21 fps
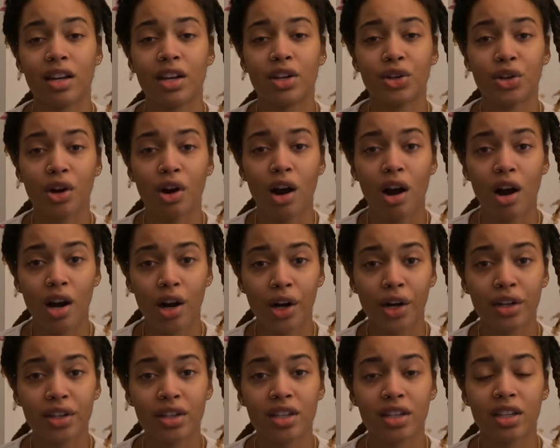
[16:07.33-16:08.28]
in your
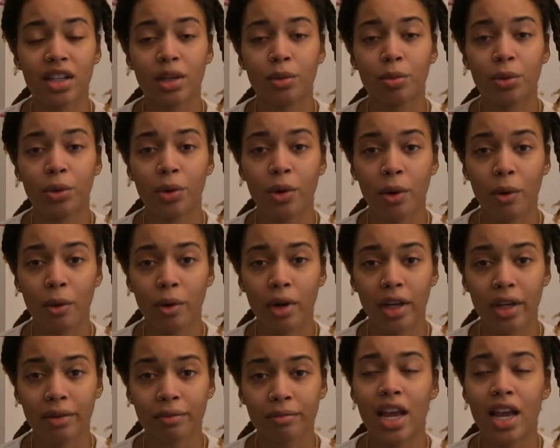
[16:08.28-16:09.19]
heart to keep you going.